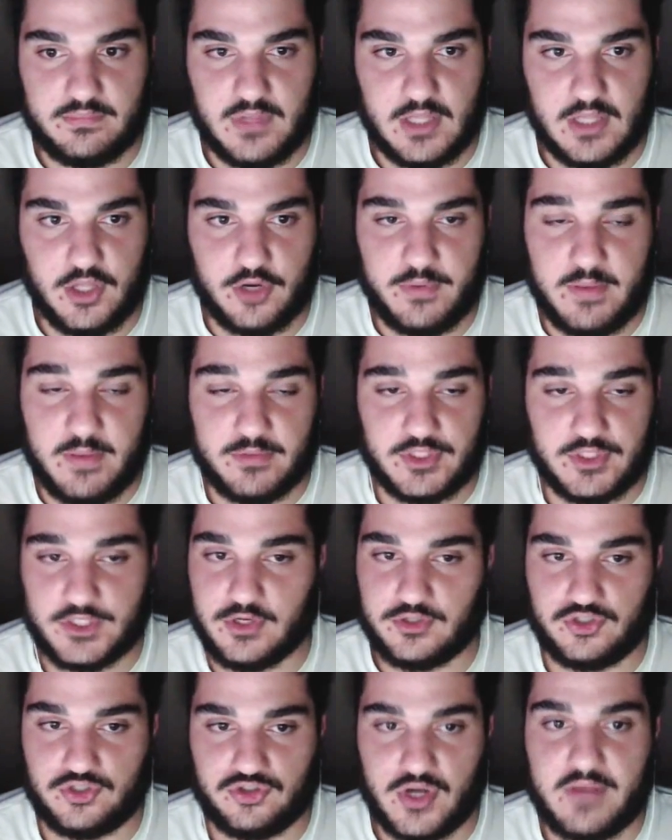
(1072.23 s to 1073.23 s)
A lot of people just
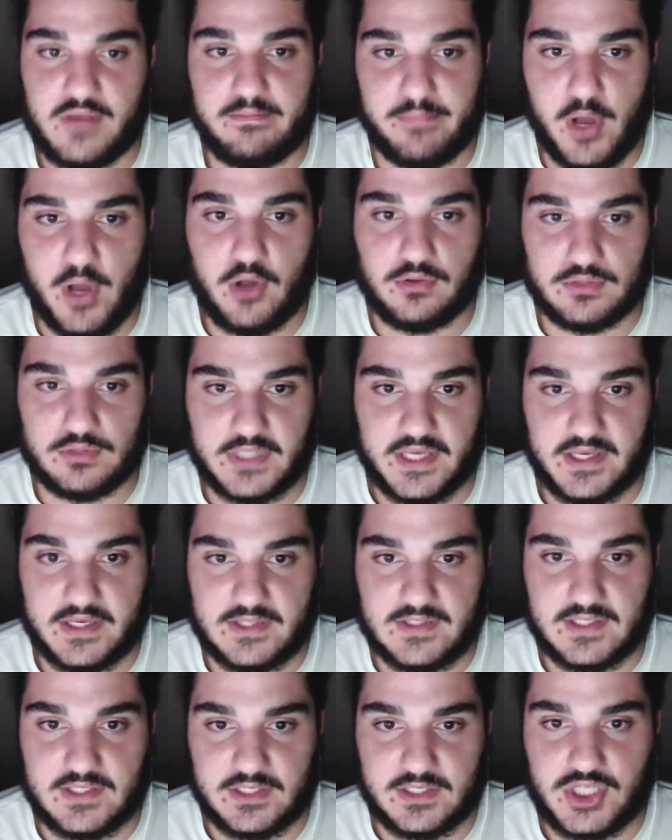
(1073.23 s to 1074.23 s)
go straight bald, like
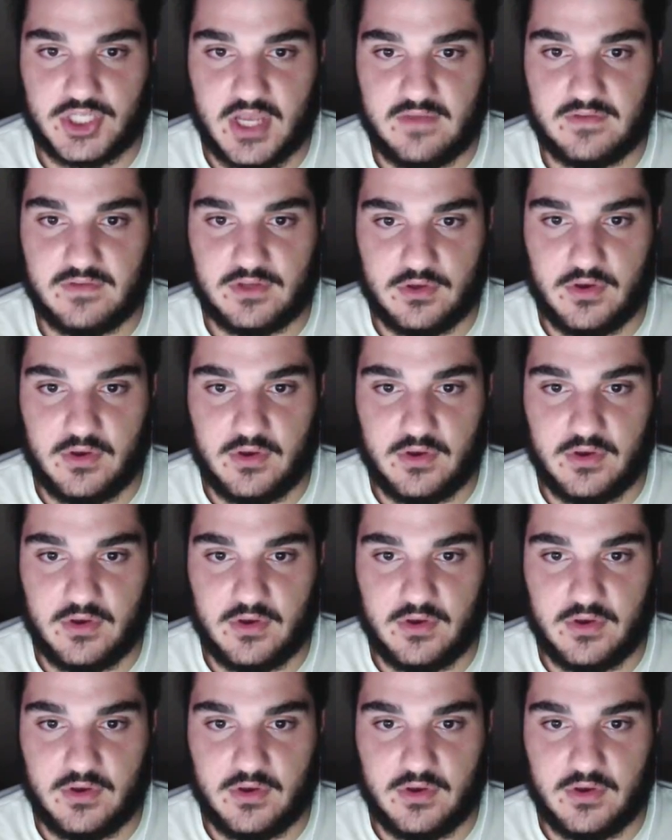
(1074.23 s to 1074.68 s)
it's like shaving